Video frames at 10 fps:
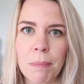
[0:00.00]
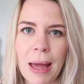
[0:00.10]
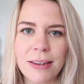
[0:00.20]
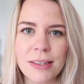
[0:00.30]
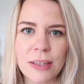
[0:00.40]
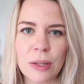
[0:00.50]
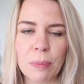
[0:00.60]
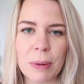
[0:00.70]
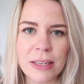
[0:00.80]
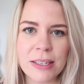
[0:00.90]

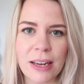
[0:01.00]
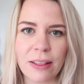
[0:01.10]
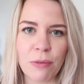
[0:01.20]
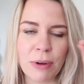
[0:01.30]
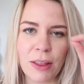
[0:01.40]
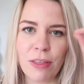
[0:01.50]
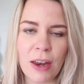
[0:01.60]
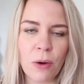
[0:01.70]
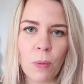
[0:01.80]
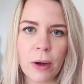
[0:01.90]
pencil, but it's like the really
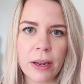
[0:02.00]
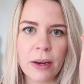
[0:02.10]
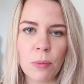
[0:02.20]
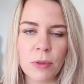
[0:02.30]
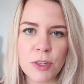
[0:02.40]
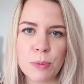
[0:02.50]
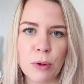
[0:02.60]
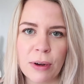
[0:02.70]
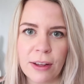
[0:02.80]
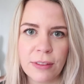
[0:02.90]
thin one with the
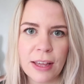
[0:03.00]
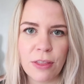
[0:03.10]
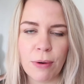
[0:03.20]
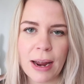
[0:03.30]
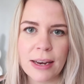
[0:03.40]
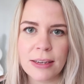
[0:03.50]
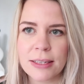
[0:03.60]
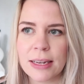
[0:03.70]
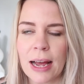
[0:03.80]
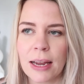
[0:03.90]
spoolie on the other
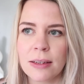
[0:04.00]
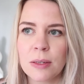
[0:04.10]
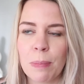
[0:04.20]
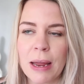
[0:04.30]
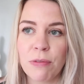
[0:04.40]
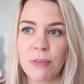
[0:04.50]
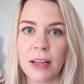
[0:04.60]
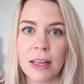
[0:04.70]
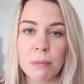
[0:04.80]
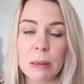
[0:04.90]
end, and
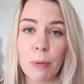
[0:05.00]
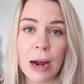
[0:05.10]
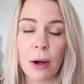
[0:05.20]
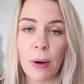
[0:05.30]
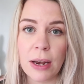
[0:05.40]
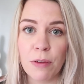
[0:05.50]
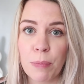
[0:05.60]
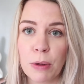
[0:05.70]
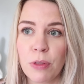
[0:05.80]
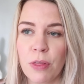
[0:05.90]
Benefit Gimme Brow. I love
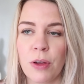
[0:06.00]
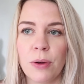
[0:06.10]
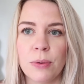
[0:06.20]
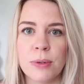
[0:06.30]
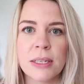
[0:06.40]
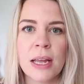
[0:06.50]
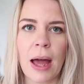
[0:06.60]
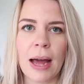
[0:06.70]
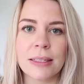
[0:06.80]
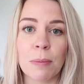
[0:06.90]
both of those.
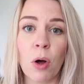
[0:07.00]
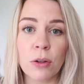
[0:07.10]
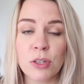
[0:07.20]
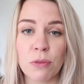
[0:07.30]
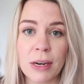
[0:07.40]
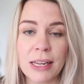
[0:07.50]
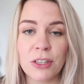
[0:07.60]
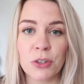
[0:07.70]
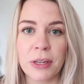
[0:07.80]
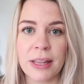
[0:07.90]
And I'm also really
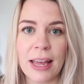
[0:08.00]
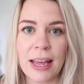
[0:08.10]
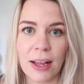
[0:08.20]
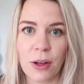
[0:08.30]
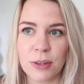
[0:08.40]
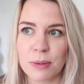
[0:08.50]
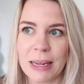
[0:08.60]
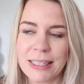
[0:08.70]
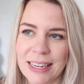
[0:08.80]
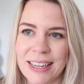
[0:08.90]
enjoying the IT
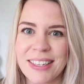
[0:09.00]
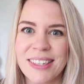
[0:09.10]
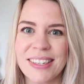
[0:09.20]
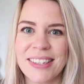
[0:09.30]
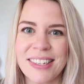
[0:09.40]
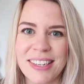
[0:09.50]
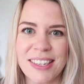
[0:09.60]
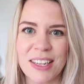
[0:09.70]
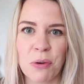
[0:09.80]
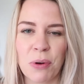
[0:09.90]
Cosmetics
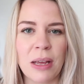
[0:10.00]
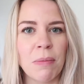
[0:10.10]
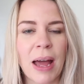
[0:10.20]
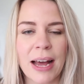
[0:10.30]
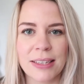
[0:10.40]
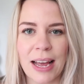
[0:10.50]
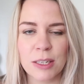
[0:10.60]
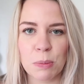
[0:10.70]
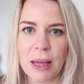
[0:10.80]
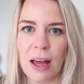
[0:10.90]
CC cream. It has
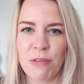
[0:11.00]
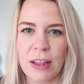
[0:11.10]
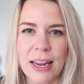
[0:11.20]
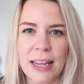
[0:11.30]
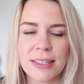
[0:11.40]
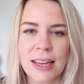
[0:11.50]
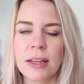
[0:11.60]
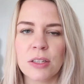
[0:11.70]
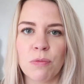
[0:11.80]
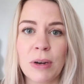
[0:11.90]
SPF in it.
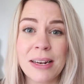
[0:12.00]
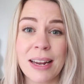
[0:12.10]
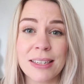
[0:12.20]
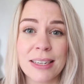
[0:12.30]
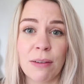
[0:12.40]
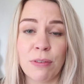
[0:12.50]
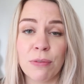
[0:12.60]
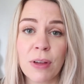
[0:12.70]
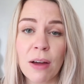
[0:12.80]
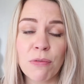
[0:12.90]
It's a really nice level
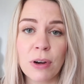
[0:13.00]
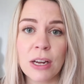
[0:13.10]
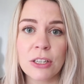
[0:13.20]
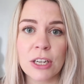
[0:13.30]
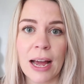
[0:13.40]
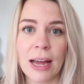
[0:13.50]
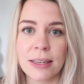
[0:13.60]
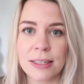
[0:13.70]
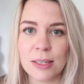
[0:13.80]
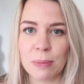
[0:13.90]
of coverage
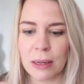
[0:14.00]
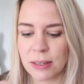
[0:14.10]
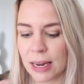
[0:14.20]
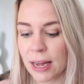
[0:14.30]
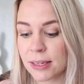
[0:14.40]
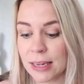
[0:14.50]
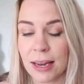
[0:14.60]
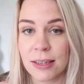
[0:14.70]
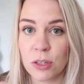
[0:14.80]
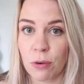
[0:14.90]
and it smells nice
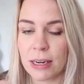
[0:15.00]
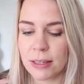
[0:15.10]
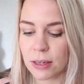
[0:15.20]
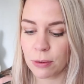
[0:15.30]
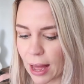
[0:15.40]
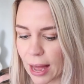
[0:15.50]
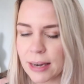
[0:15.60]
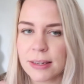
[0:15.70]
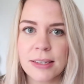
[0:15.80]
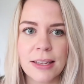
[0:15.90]
and it's great.
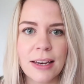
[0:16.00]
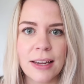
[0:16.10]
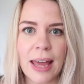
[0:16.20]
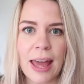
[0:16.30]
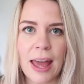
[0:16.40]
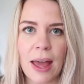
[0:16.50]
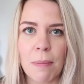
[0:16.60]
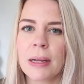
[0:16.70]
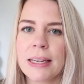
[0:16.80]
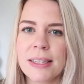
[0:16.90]
And skincare,
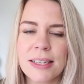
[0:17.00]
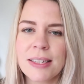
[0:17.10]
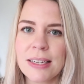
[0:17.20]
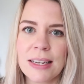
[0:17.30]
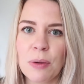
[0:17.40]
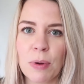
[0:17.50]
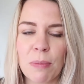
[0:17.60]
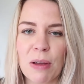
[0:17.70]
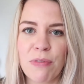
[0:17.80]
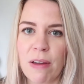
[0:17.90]
consistently one
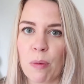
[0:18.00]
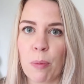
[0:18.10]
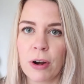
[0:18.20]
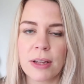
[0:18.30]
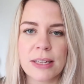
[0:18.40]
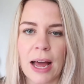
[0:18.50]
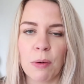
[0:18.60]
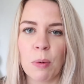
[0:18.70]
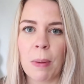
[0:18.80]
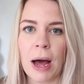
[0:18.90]
of my favourite products that I
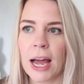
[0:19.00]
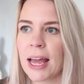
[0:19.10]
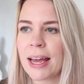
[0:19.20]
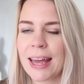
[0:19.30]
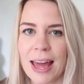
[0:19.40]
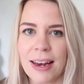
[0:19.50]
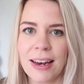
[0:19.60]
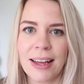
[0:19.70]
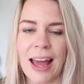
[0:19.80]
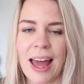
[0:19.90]
will buy again
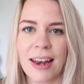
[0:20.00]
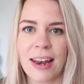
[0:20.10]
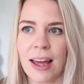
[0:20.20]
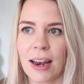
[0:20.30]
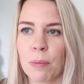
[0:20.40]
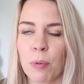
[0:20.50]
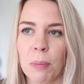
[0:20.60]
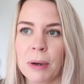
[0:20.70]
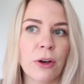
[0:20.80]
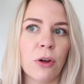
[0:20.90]
and again, and I'm
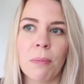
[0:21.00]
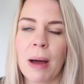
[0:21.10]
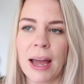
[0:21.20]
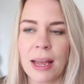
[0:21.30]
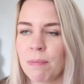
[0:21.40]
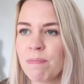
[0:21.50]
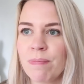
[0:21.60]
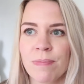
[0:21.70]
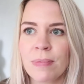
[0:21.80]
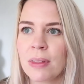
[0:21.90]
probably on my
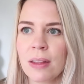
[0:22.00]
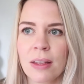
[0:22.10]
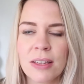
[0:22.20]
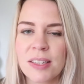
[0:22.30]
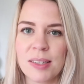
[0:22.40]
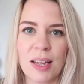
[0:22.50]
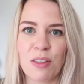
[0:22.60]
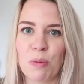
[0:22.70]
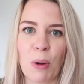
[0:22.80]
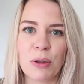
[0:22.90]

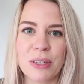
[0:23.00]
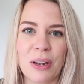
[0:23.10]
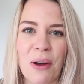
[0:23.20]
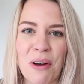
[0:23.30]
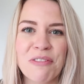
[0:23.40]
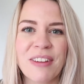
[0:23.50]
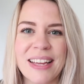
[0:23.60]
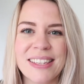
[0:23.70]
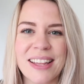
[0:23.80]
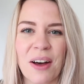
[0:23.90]
6th bottle of,
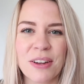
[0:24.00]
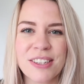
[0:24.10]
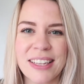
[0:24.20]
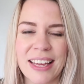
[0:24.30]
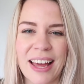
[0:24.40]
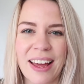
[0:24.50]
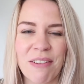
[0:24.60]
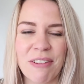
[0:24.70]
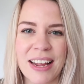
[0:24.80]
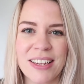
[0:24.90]
is the
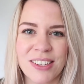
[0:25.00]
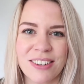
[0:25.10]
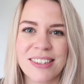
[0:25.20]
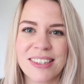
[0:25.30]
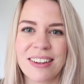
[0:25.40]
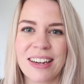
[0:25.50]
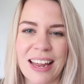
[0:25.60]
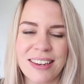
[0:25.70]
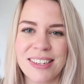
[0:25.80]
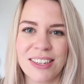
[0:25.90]
Oskia Renaissance
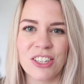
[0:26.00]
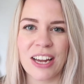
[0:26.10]
Cleansing